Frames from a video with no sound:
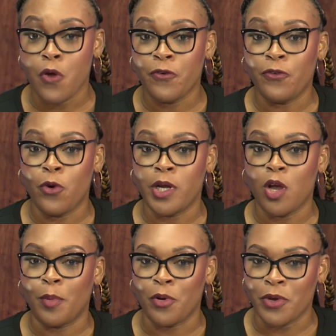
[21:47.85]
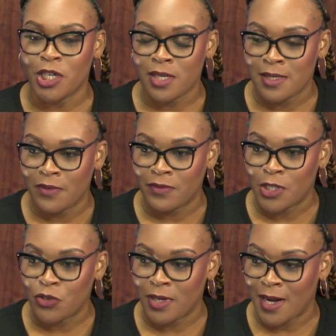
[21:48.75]
for the operations of
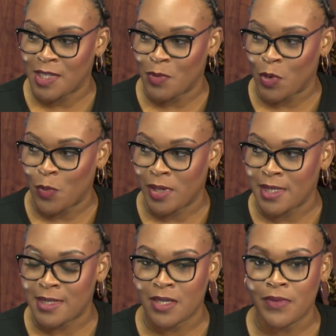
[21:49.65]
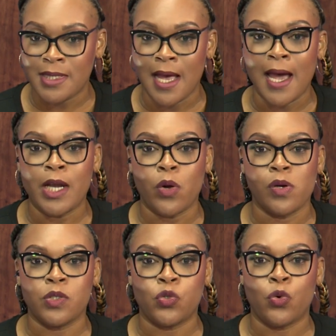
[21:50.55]
the Trinidad and Tobago Police Service and
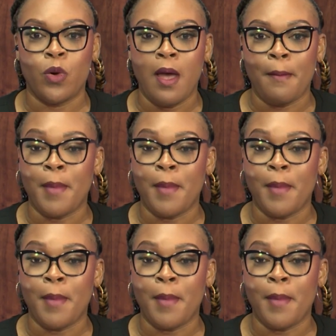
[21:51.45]
also